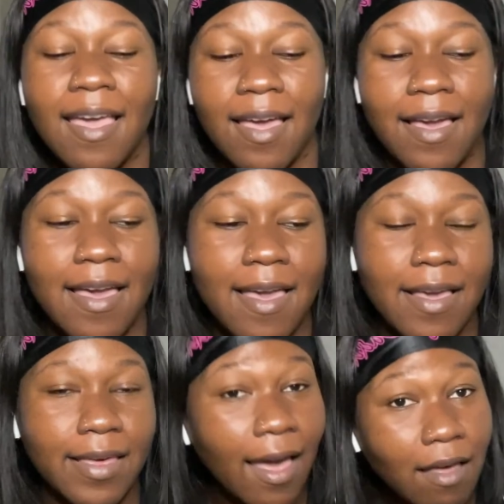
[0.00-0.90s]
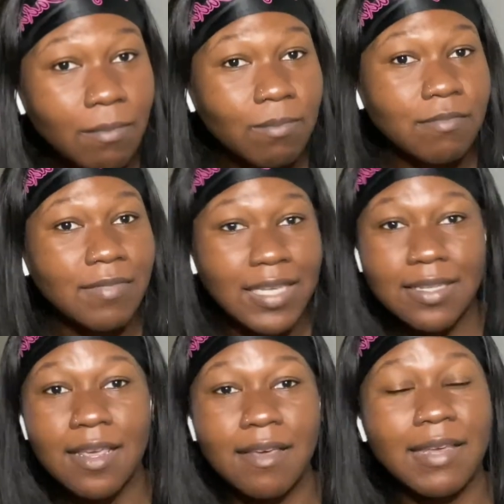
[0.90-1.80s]
And yeah,
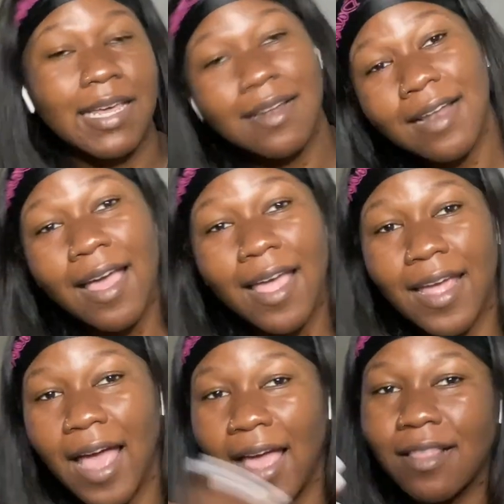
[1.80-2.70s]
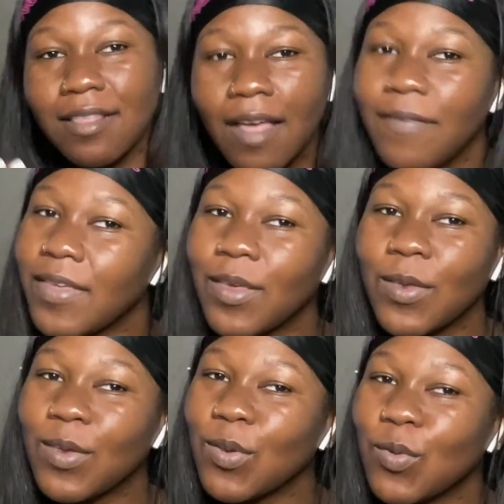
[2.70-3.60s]
that's it. Good night. I love
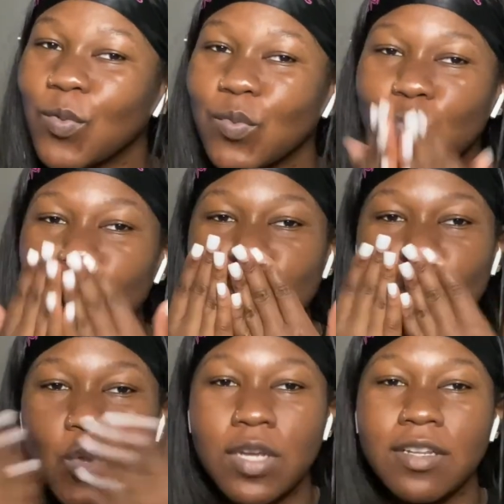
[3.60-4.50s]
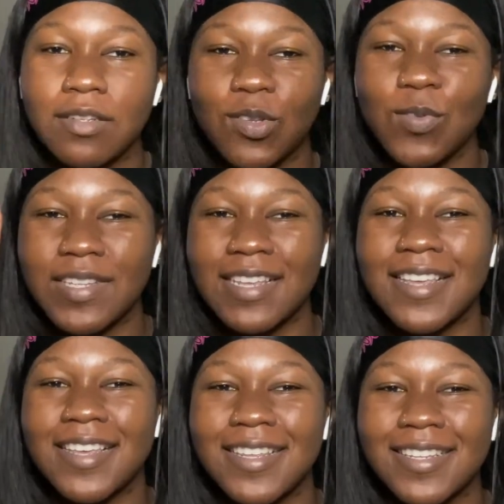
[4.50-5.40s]
you.
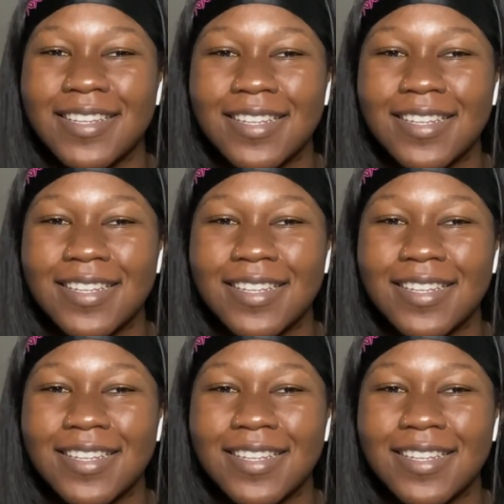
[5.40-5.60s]
Deuces.